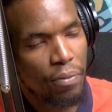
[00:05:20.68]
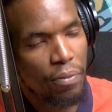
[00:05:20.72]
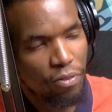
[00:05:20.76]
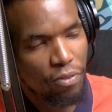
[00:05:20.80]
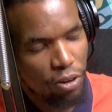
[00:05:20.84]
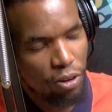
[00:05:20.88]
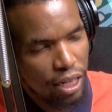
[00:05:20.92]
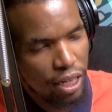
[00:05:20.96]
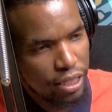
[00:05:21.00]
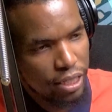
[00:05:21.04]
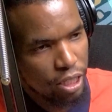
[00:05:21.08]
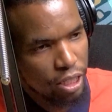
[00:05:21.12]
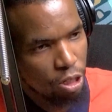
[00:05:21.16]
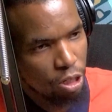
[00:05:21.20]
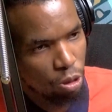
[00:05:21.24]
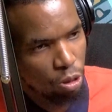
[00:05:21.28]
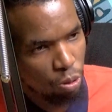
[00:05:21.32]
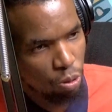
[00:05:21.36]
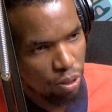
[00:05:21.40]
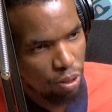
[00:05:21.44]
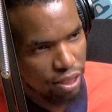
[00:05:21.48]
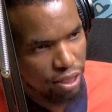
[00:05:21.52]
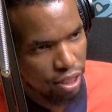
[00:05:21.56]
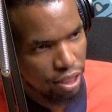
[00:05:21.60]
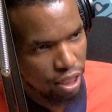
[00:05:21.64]
before getting
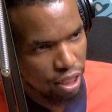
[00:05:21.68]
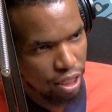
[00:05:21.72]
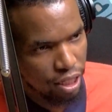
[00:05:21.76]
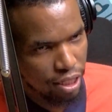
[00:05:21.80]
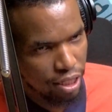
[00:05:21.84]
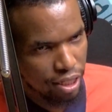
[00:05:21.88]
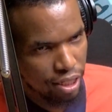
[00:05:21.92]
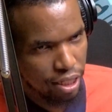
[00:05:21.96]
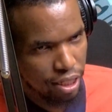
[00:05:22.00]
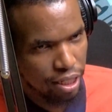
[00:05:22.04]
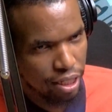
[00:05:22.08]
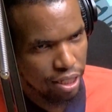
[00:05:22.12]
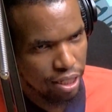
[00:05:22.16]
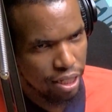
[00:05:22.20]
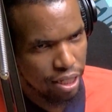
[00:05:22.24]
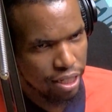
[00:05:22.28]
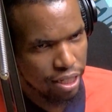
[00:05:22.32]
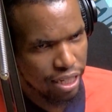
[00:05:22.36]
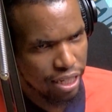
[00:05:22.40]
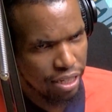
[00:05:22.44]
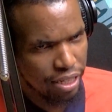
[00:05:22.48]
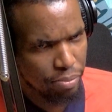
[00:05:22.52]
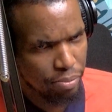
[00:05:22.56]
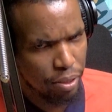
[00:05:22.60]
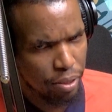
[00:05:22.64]
on what's in it, mm-hmm. this,
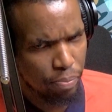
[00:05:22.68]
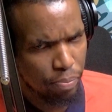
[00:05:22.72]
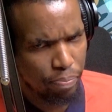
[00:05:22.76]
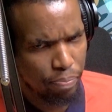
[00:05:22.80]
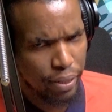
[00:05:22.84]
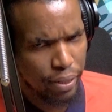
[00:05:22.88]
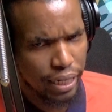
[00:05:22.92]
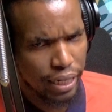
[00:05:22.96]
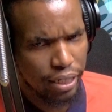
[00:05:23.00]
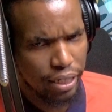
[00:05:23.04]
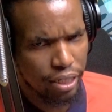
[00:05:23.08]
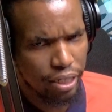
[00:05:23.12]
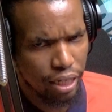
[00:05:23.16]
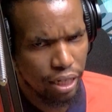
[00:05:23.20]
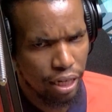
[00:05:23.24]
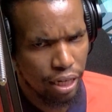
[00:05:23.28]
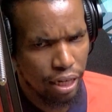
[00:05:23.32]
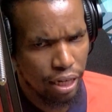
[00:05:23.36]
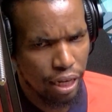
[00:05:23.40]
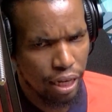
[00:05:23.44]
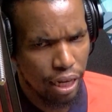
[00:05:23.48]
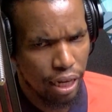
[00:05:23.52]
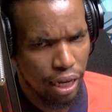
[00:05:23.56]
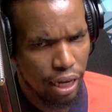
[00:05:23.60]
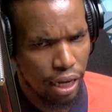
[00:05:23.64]
this, has been
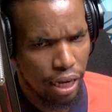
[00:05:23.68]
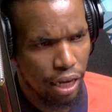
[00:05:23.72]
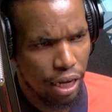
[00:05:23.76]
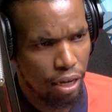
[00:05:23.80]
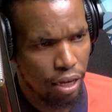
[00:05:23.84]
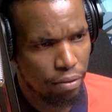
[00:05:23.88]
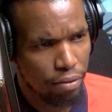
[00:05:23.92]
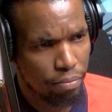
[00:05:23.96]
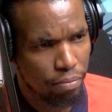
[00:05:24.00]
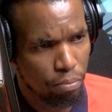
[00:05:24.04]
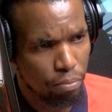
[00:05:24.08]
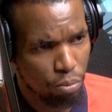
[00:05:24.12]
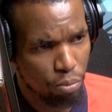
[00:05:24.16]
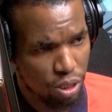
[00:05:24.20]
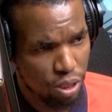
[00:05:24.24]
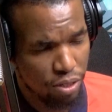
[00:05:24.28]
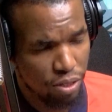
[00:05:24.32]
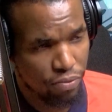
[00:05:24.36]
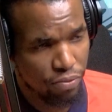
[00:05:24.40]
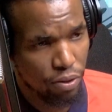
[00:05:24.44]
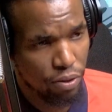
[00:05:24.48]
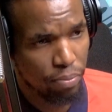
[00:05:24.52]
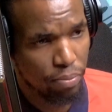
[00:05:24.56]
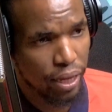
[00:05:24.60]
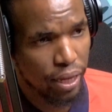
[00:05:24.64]
pressure uh,
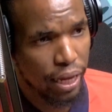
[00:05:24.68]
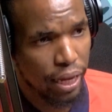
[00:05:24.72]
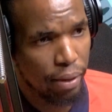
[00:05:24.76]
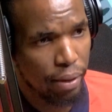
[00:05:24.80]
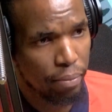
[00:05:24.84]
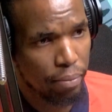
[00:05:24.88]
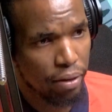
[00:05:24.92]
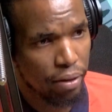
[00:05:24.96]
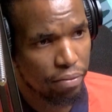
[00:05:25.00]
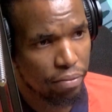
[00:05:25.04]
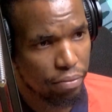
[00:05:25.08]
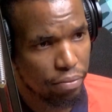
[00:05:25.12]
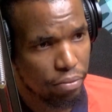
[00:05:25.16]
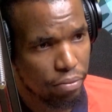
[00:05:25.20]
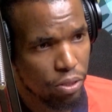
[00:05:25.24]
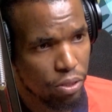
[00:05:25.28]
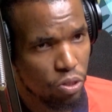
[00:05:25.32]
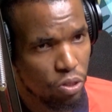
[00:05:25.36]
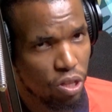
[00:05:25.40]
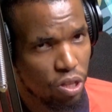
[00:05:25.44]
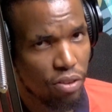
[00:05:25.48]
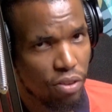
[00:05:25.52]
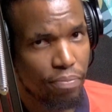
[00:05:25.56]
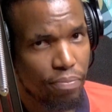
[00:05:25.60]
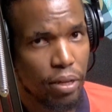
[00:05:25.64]
mostly from the IMF. Mm-hmm.
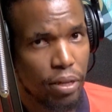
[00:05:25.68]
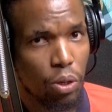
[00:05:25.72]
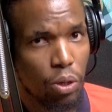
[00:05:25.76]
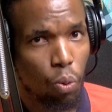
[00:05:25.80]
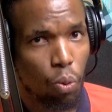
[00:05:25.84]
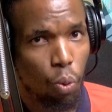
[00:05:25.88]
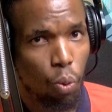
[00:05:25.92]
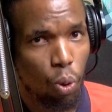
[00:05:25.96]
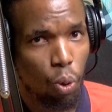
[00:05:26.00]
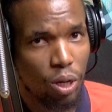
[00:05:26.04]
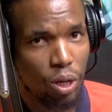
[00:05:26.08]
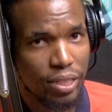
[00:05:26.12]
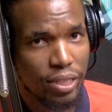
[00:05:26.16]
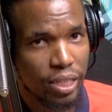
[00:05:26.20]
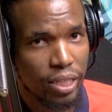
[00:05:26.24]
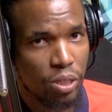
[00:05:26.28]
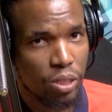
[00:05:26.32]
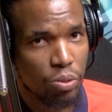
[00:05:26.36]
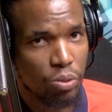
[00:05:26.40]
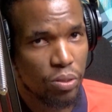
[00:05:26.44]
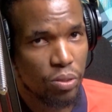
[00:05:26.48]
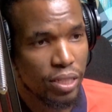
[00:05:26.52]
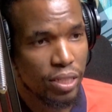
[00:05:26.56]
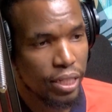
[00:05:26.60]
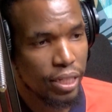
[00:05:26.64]
So they've been wanting
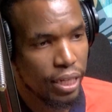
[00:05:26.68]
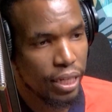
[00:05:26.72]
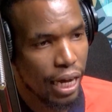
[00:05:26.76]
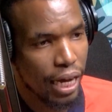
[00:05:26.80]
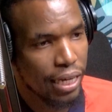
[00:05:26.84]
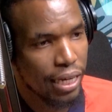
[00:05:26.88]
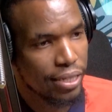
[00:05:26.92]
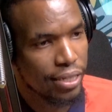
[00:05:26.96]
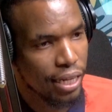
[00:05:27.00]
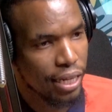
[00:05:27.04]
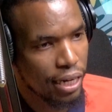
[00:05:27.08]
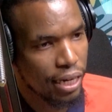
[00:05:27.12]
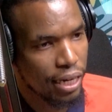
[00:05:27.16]
to see a